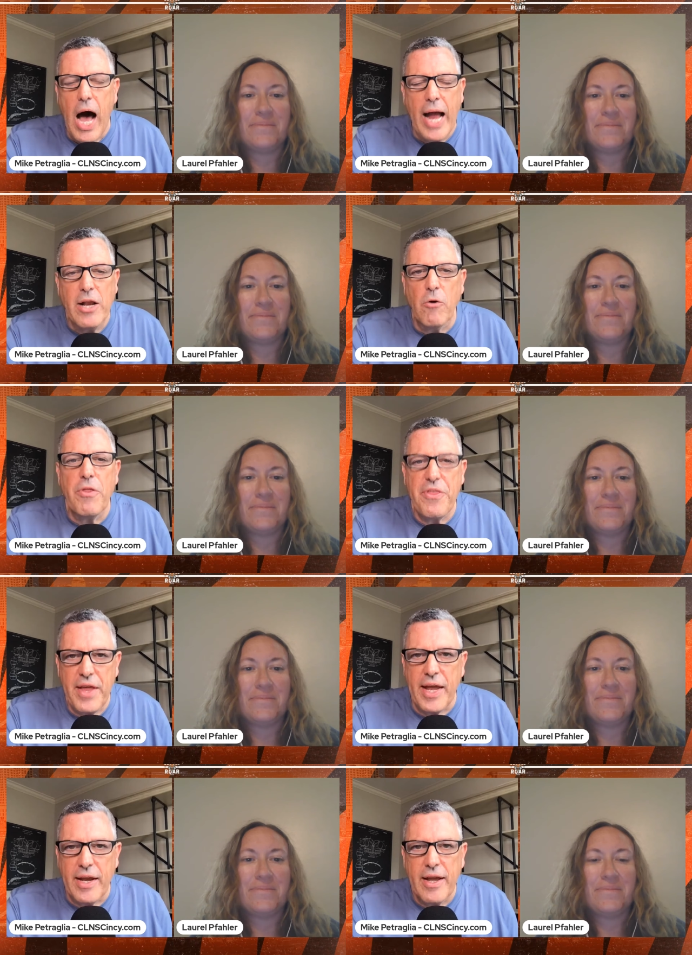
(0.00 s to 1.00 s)
Speaker 1: I don't
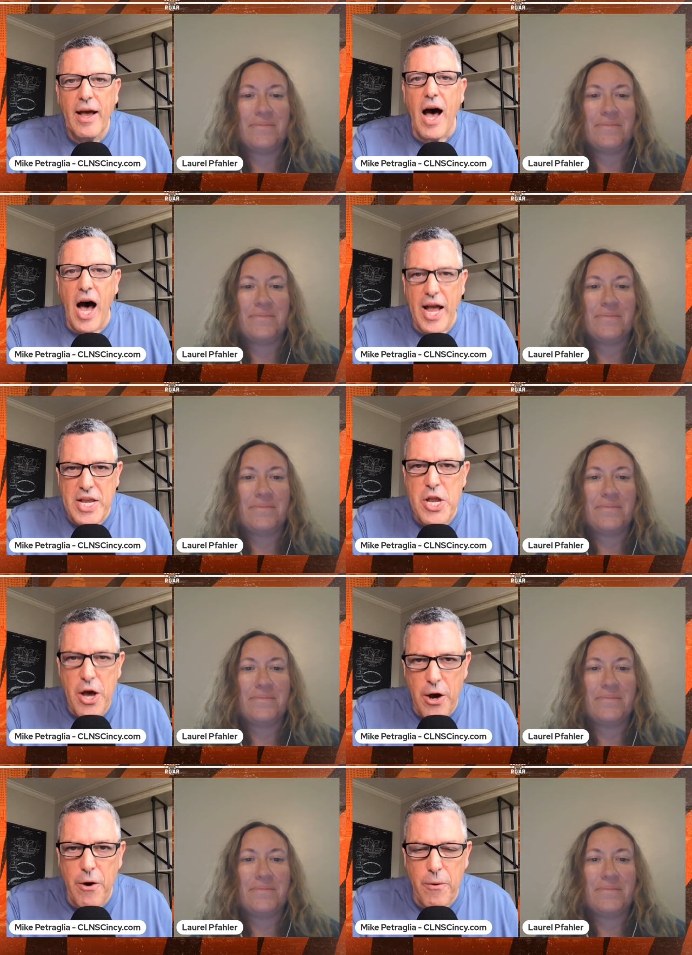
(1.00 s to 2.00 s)
think I
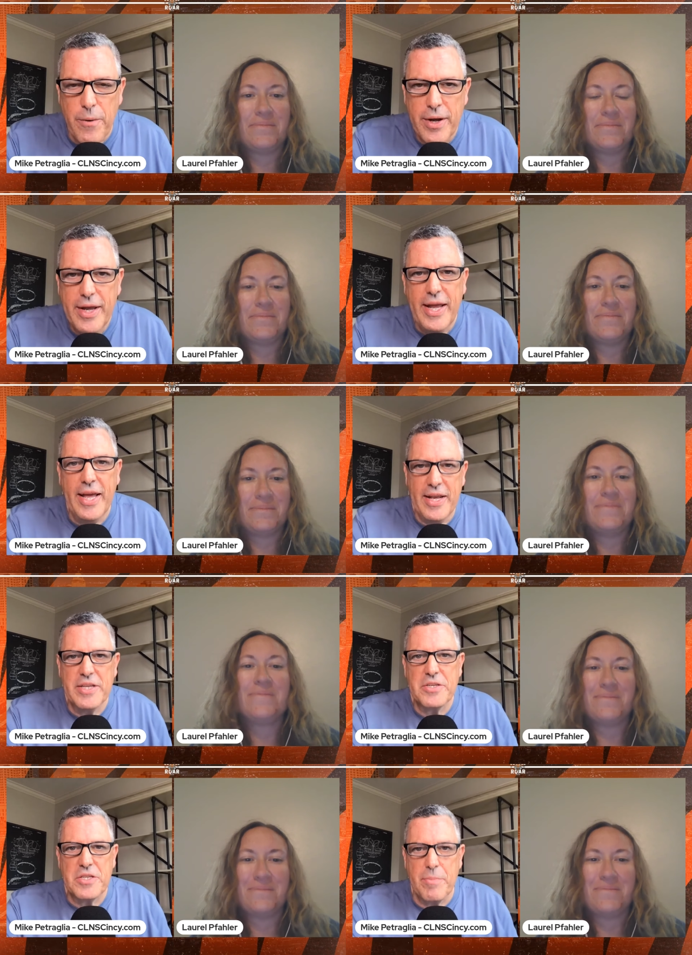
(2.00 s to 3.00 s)
know it
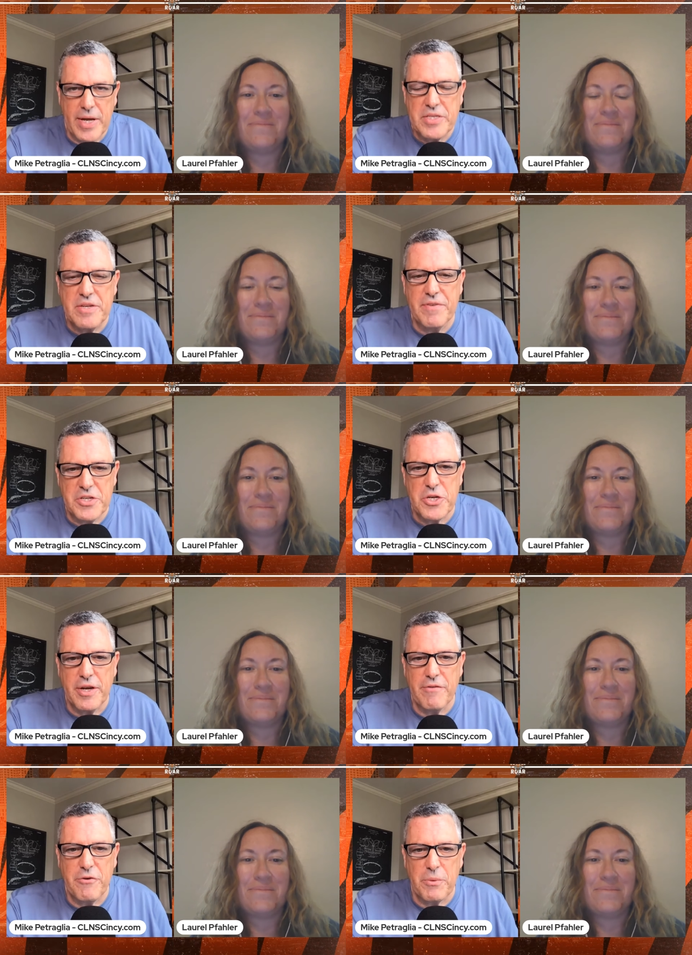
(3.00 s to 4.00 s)
is the best division
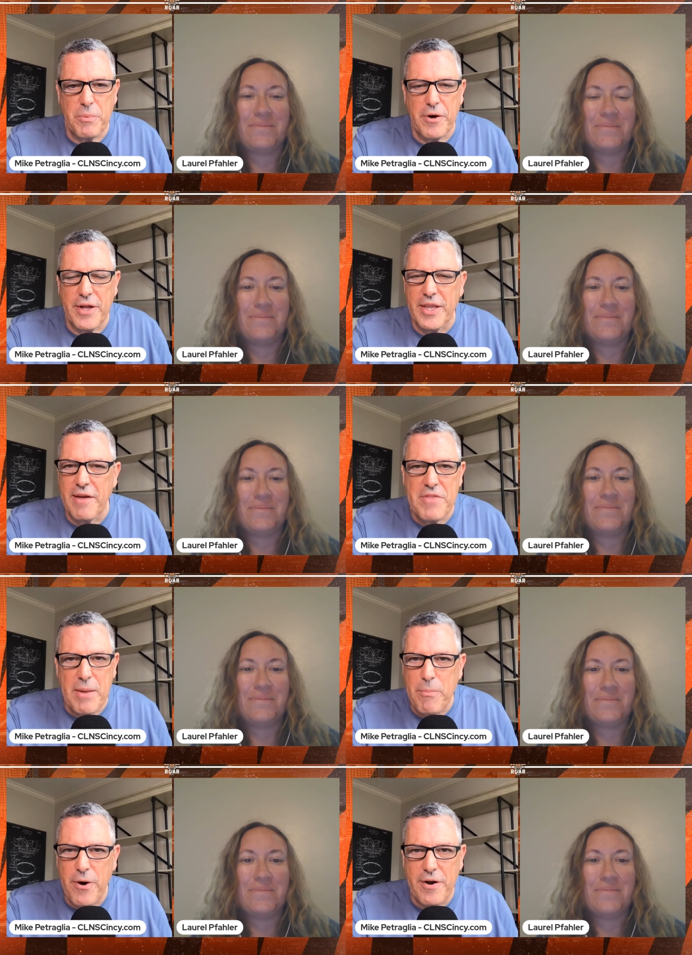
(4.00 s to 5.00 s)
in football. I love
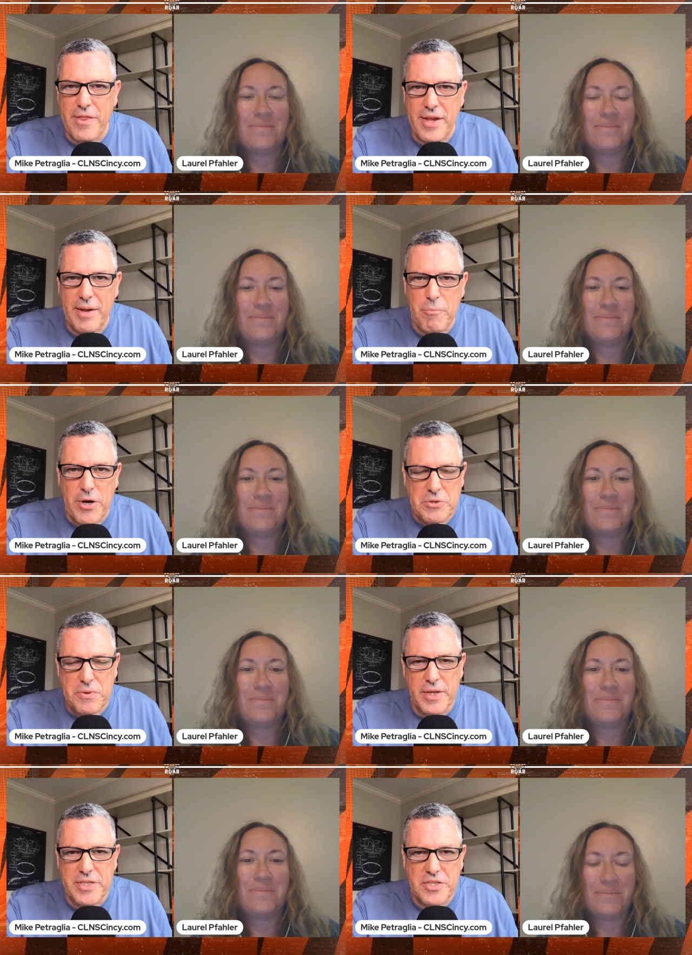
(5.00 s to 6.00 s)
that part of the press
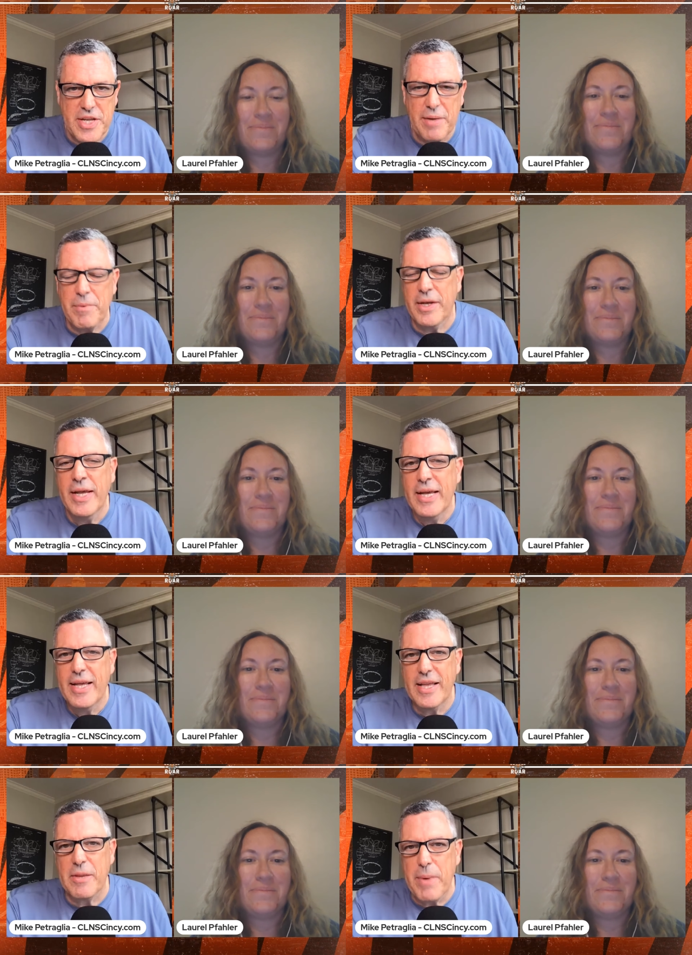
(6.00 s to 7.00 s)
release statement
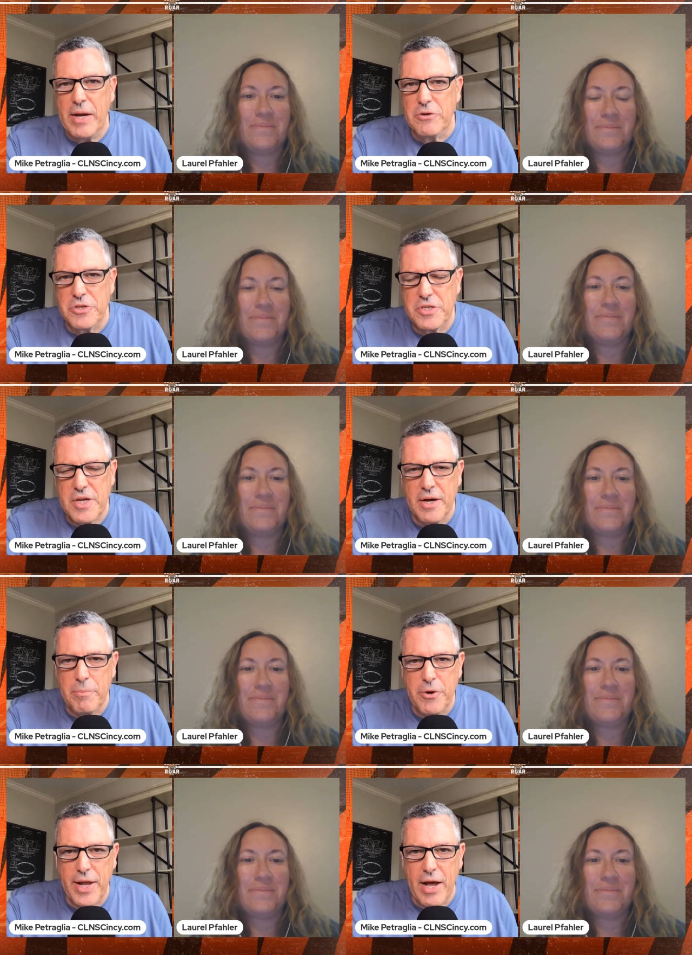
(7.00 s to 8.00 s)
that the Bengals uh,
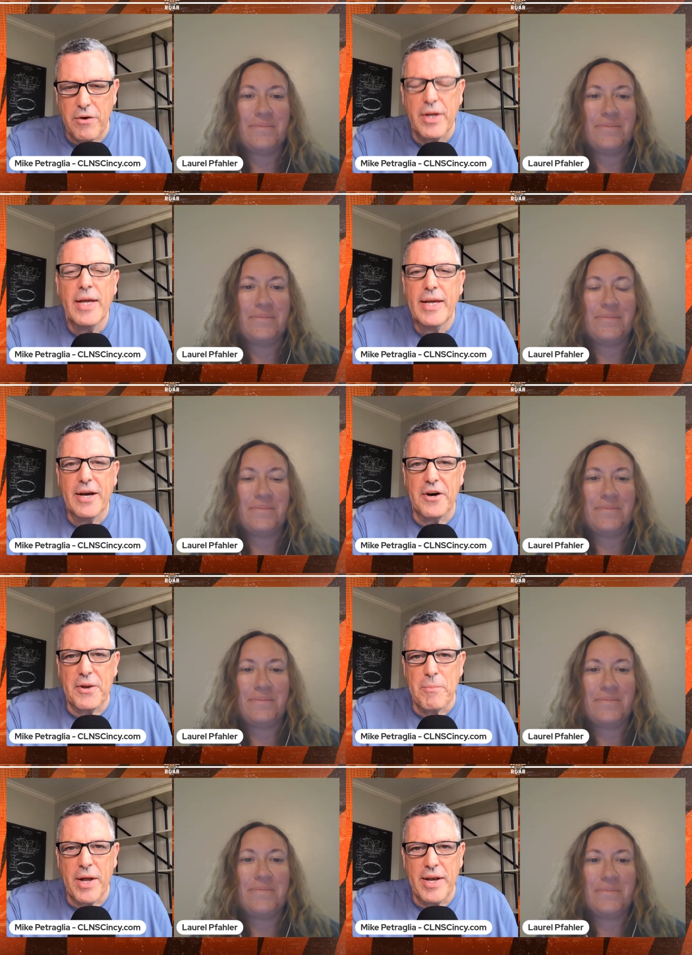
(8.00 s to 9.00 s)
put out
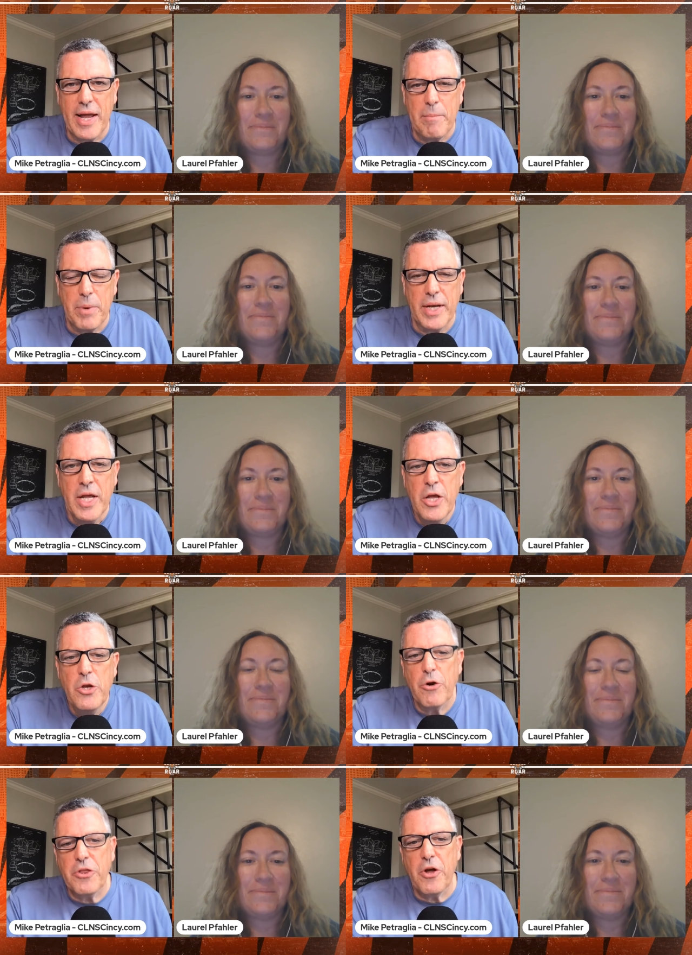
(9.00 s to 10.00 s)
on Monday. But
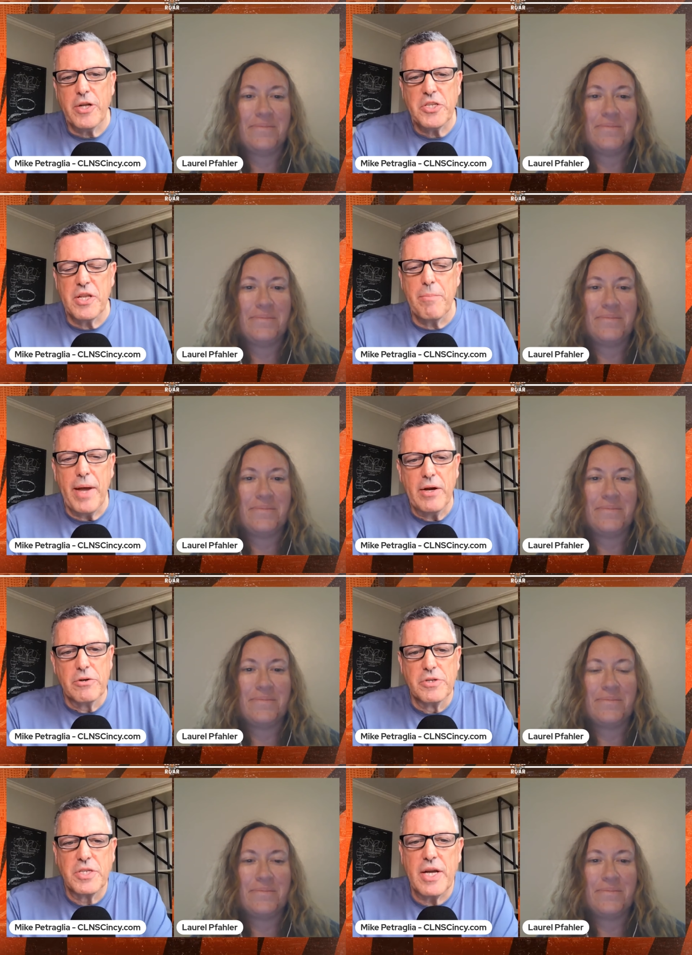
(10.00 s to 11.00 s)
your thoughts on the
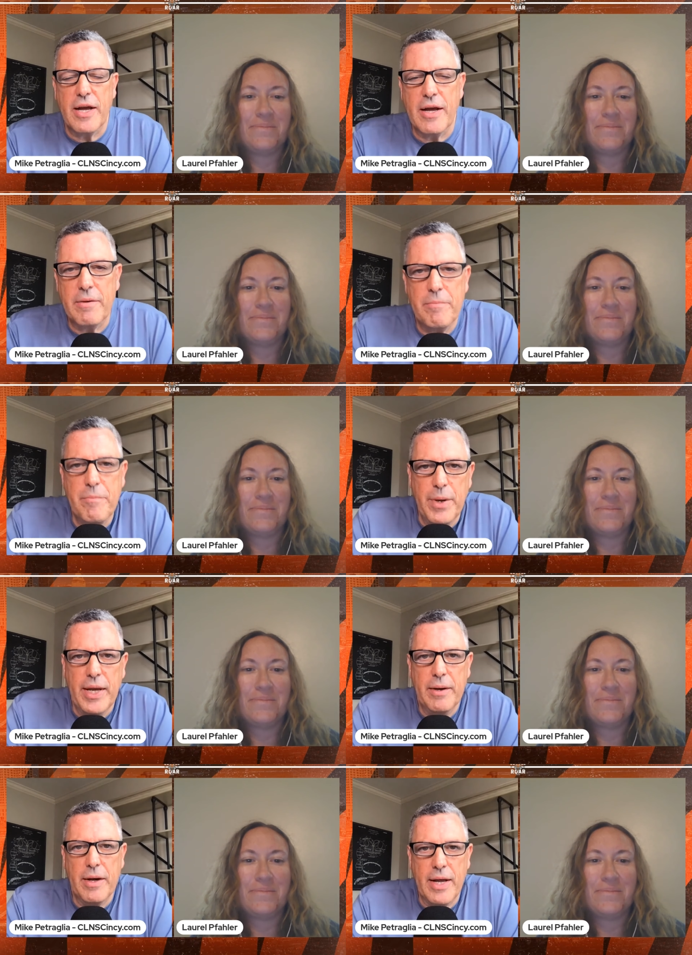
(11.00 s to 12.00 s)
Bengals uh,
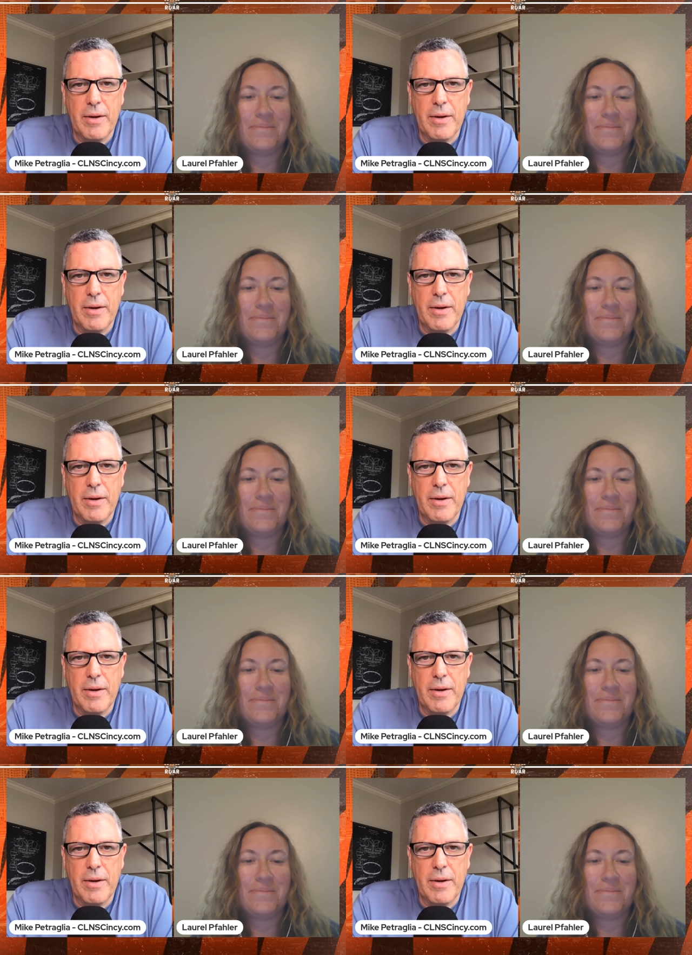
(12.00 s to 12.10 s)
being